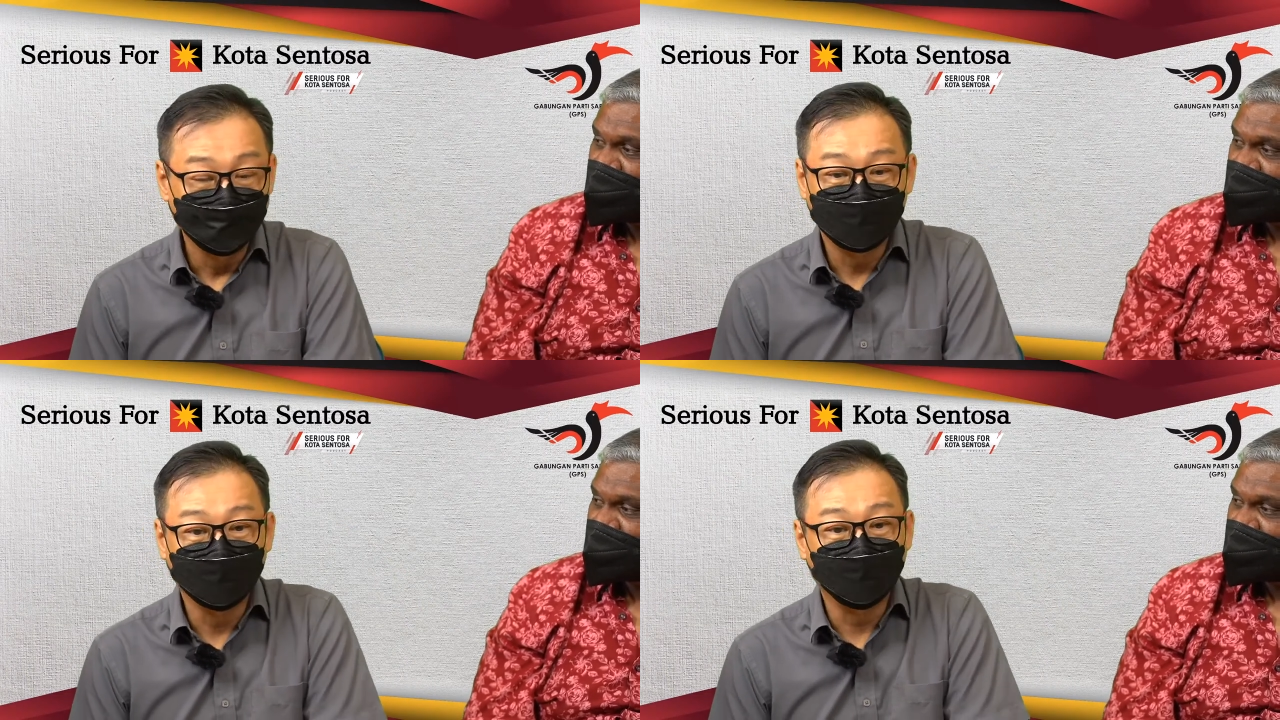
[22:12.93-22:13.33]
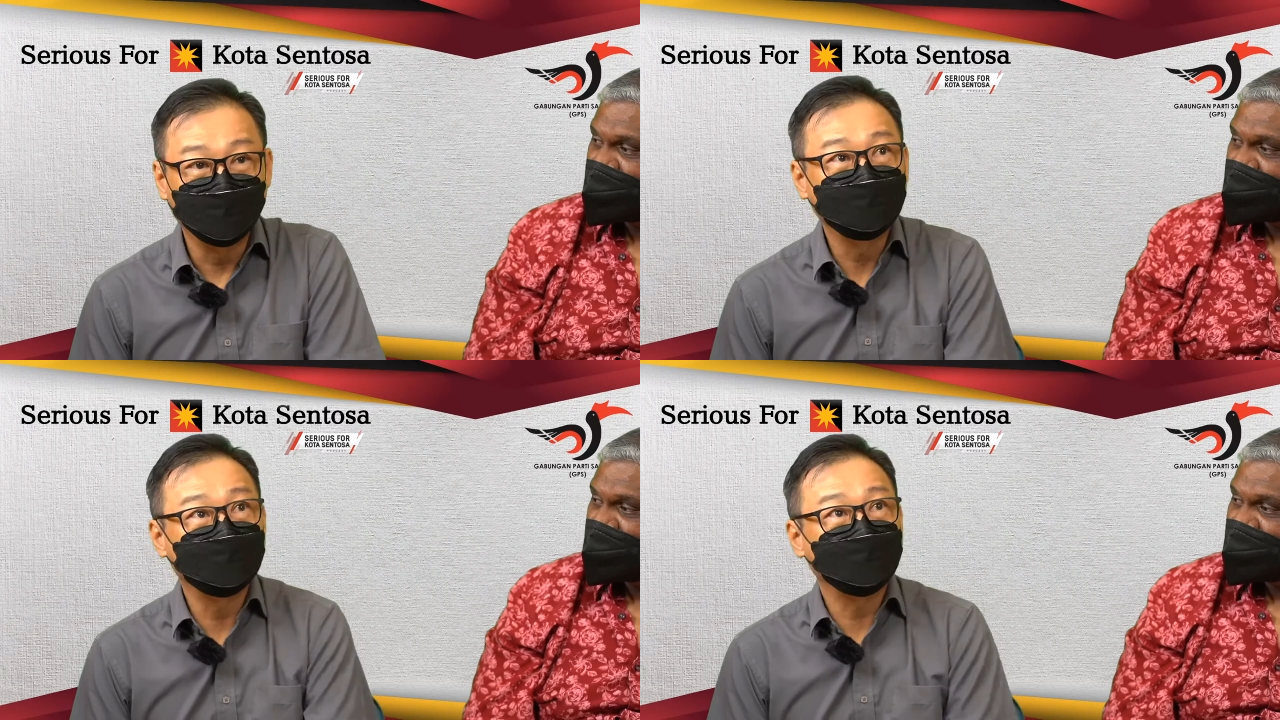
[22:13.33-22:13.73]

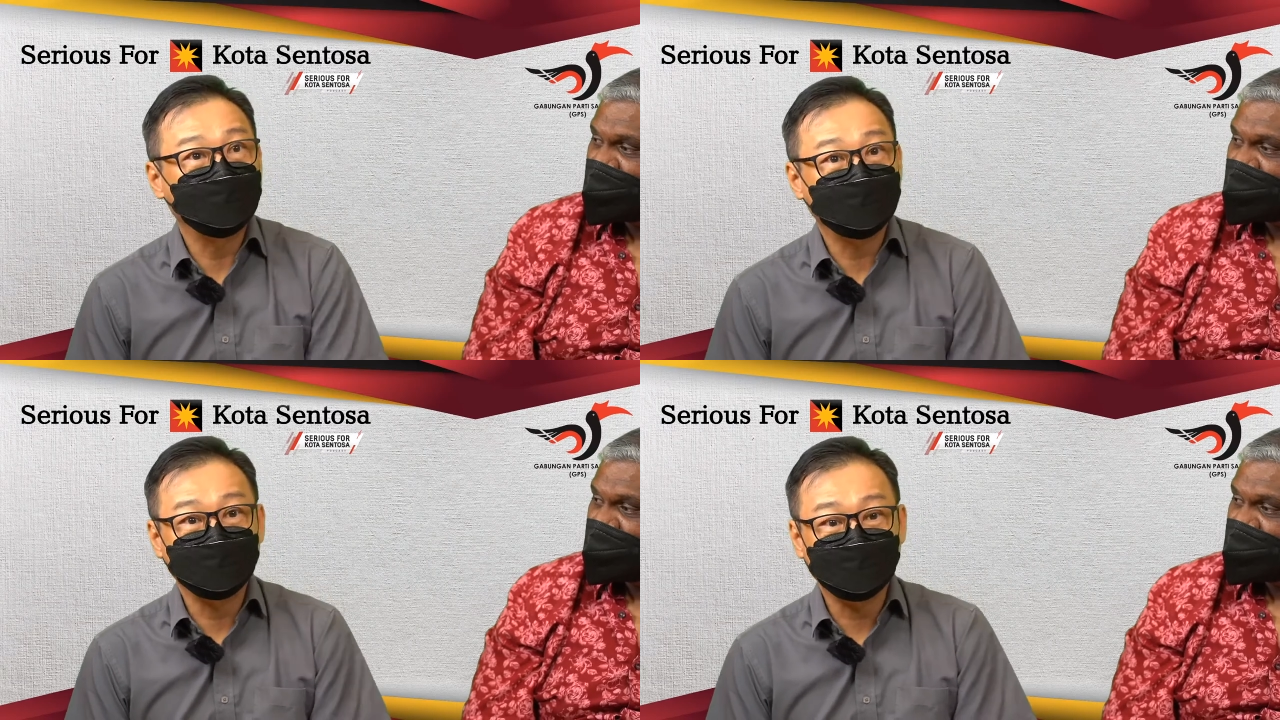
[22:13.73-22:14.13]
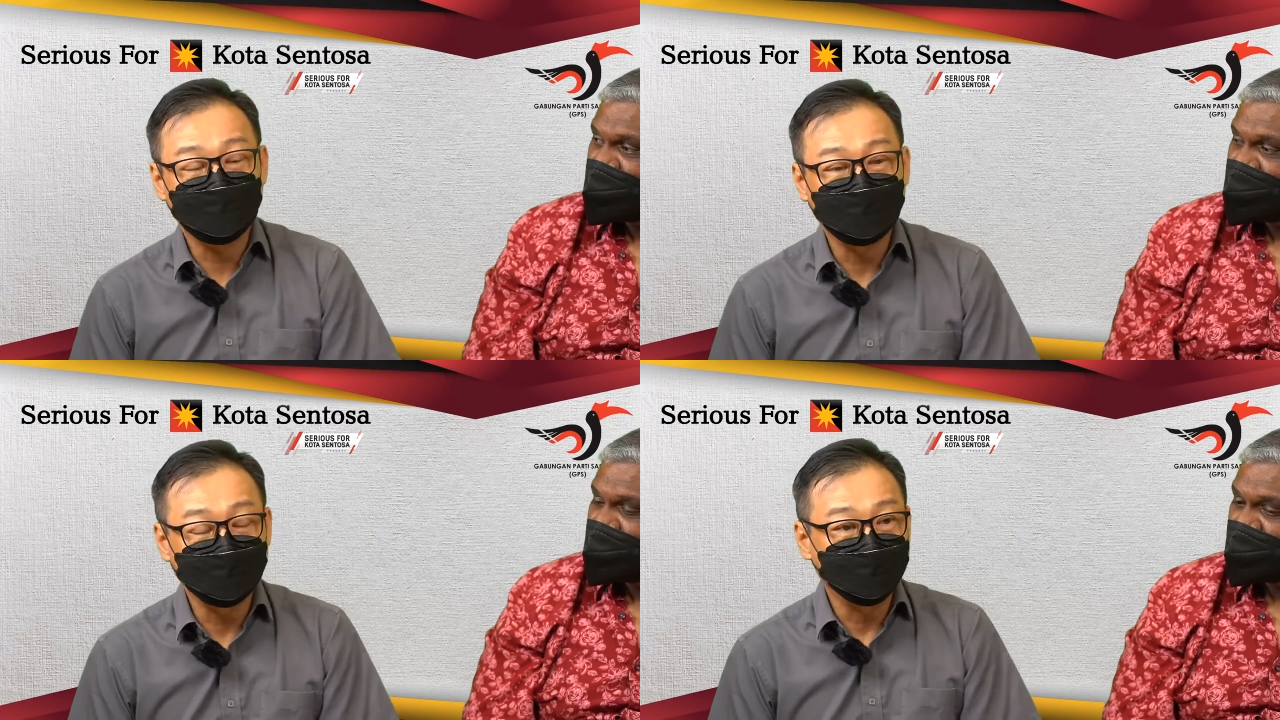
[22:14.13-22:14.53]
Four international
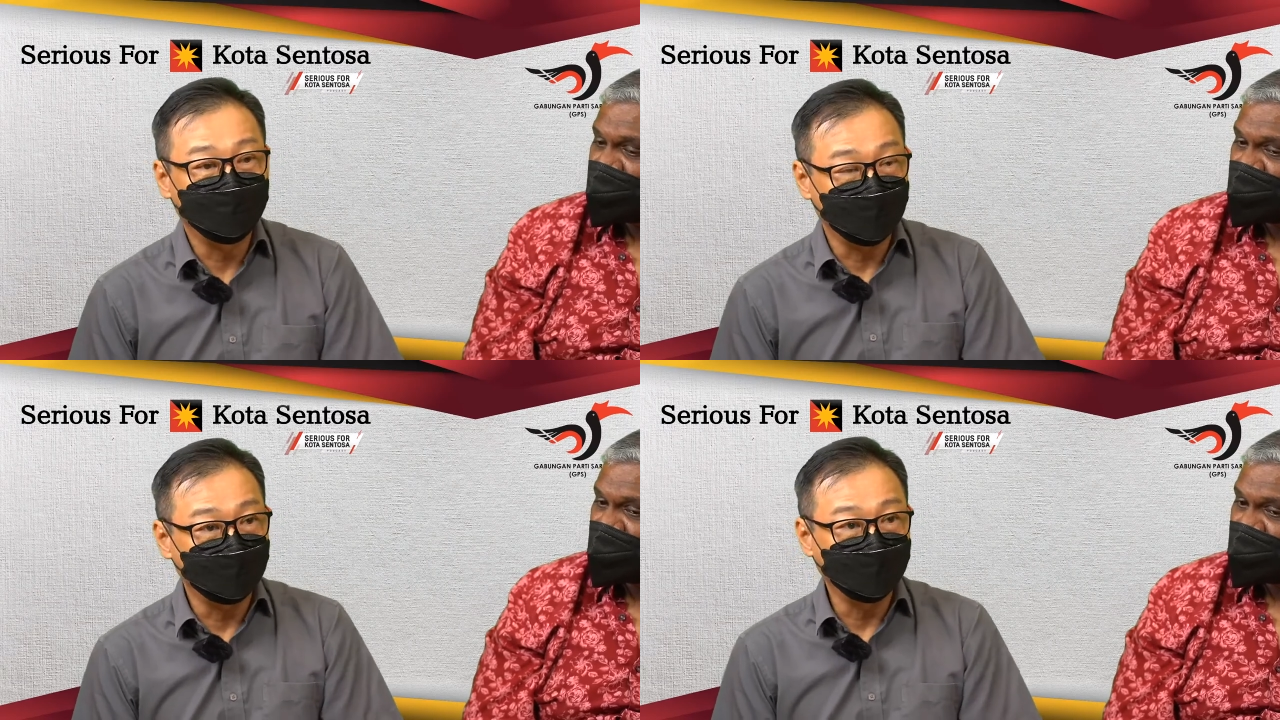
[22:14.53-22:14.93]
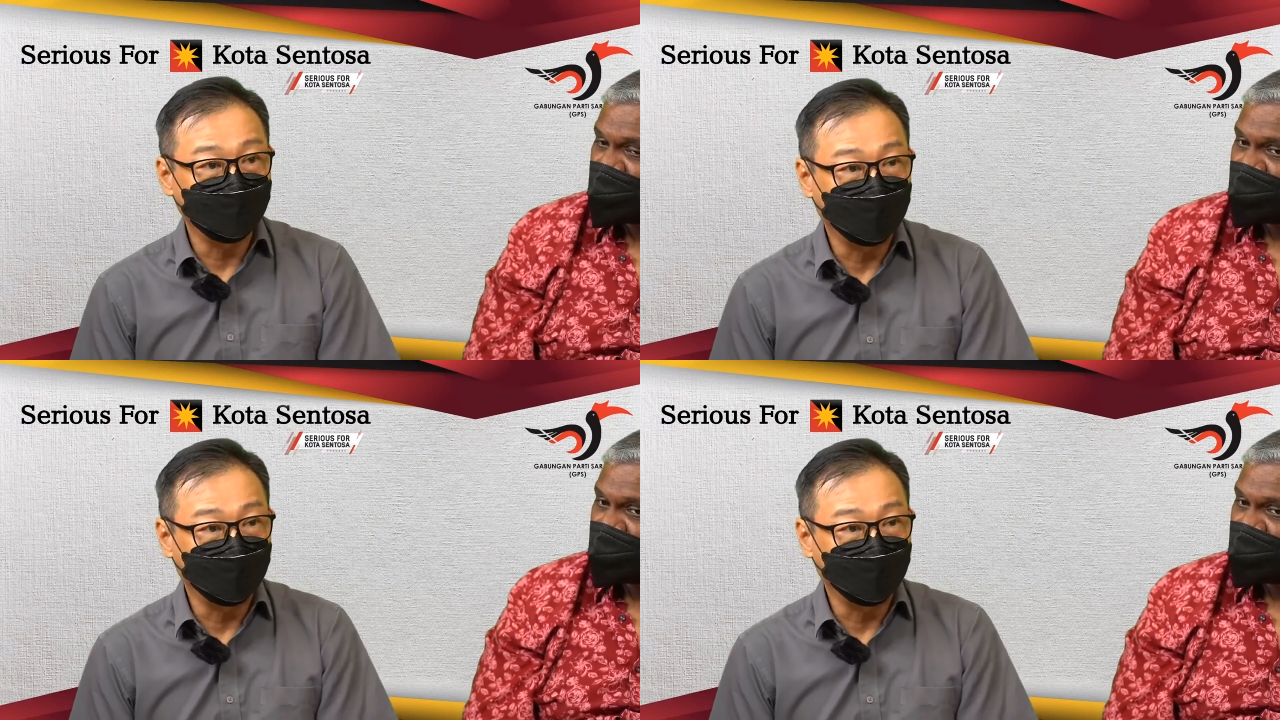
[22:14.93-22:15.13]
schools will be built,